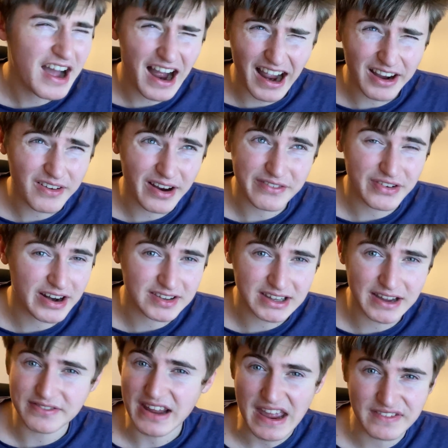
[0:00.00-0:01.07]
I quite frankly
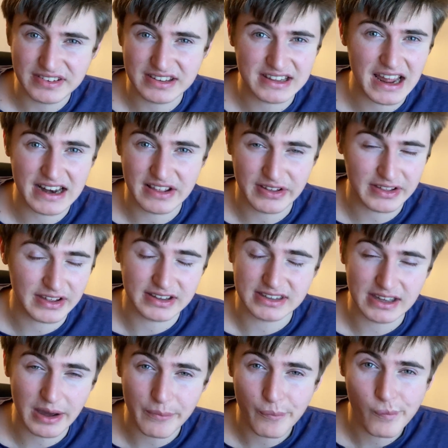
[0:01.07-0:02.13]
have never seen anything like it.